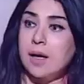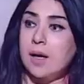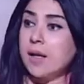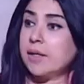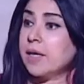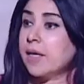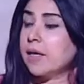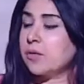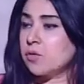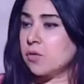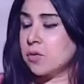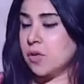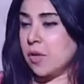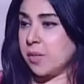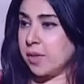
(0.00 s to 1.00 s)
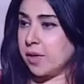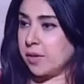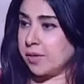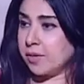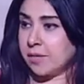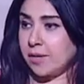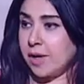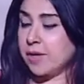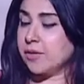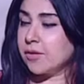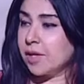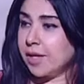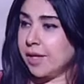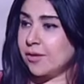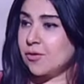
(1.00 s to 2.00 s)
I hate to stop here. I
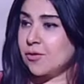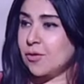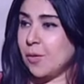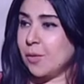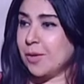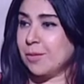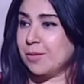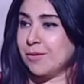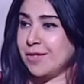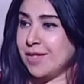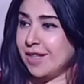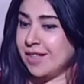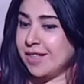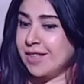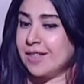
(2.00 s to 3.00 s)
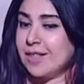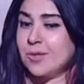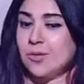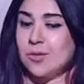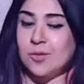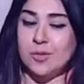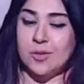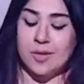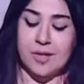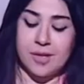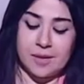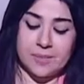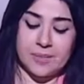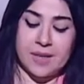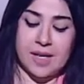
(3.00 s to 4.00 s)
really hate to stop here because I needed to
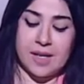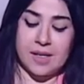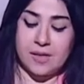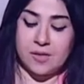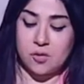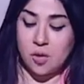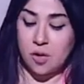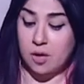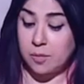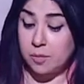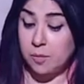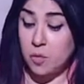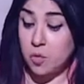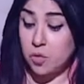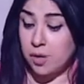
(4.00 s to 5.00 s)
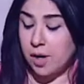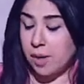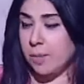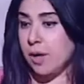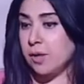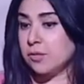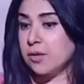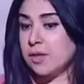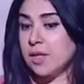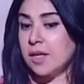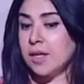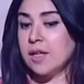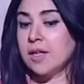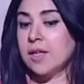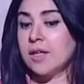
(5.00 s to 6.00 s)
talk more about
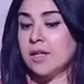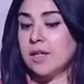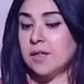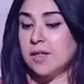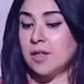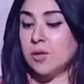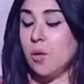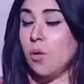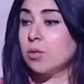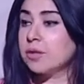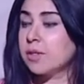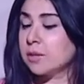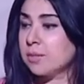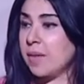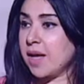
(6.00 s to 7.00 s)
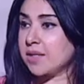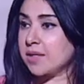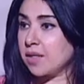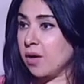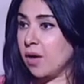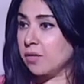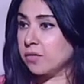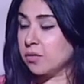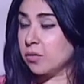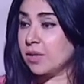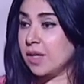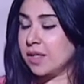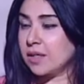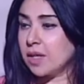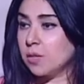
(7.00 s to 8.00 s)
the golden mask of
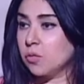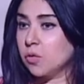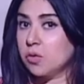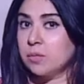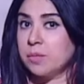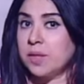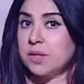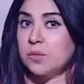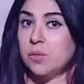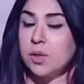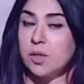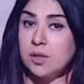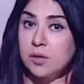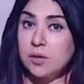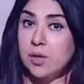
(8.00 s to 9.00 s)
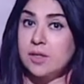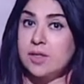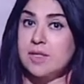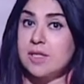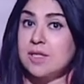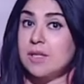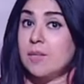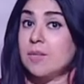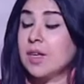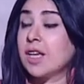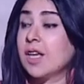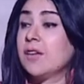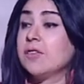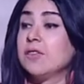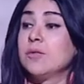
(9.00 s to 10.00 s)
Tutankhamun, but we are going to see something
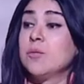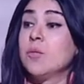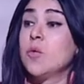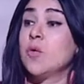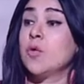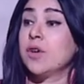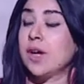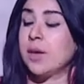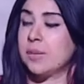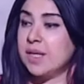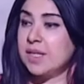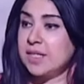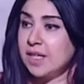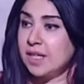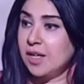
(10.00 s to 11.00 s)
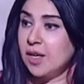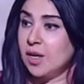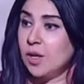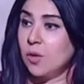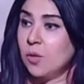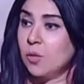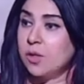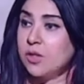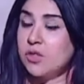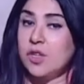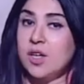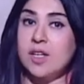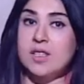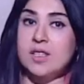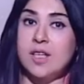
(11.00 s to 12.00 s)
even more amazing, which
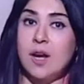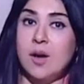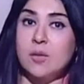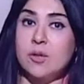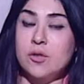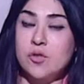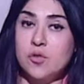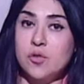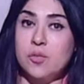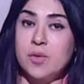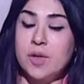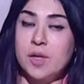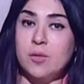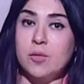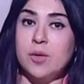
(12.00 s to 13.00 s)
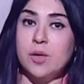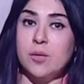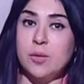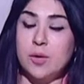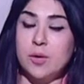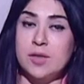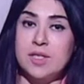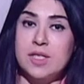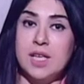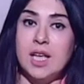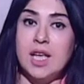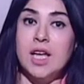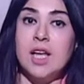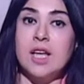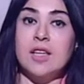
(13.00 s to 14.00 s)
is now a short break where we're going to
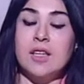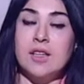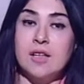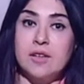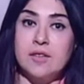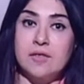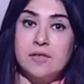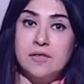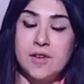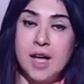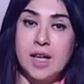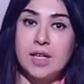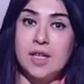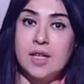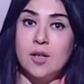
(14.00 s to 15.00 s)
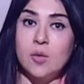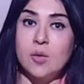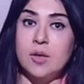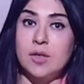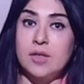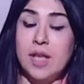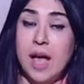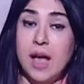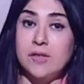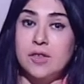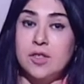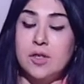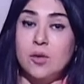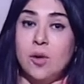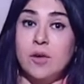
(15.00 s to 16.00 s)
see the valley or the
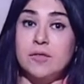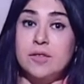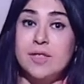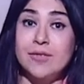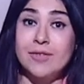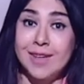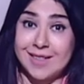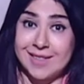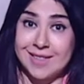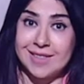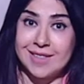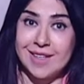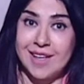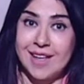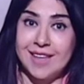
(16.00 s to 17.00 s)
avenue of the Sphinx.